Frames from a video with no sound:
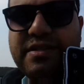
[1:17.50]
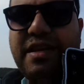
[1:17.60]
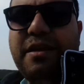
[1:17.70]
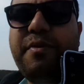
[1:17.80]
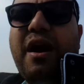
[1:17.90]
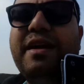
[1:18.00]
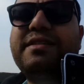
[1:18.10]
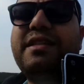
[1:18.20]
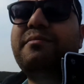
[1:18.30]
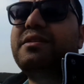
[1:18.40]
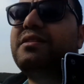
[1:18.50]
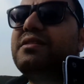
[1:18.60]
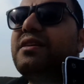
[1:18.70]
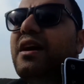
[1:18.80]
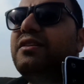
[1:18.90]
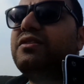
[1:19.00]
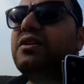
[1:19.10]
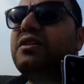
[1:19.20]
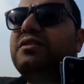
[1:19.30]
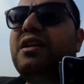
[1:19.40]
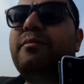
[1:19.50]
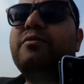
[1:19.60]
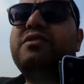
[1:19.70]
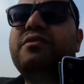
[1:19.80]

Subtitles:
the lake behind the dam is designed to contain about